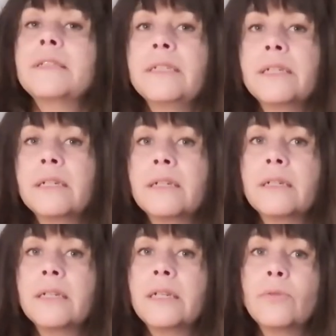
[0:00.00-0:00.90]
0
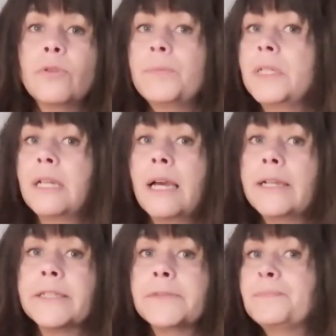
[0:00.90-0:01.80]
degrees
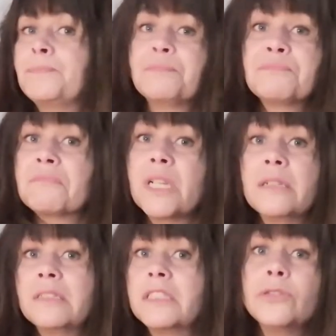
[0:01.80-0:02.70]
Celsius
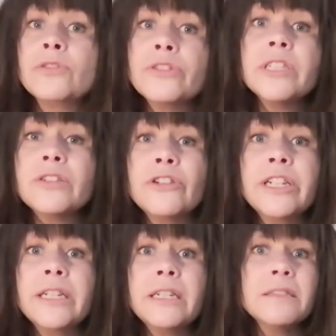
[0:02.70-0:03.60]
and it will be
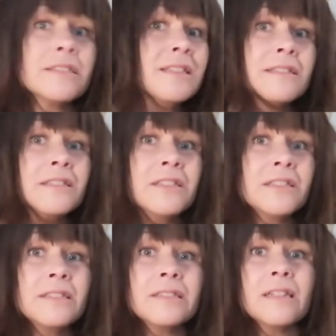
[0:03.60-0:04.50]
snowing.
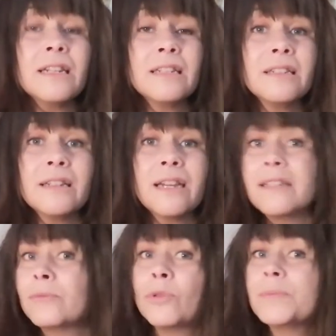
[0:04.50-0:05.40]
April
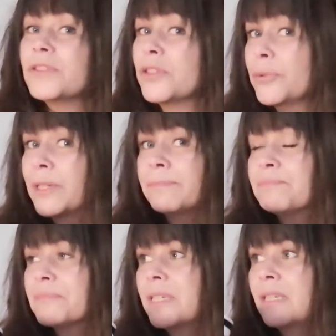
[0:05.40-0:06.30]
is indeed a
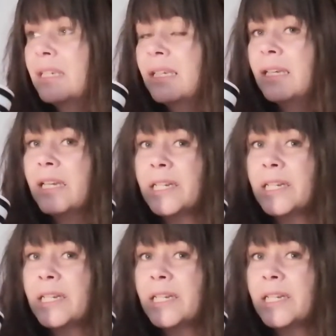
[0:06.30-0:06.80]
strange month.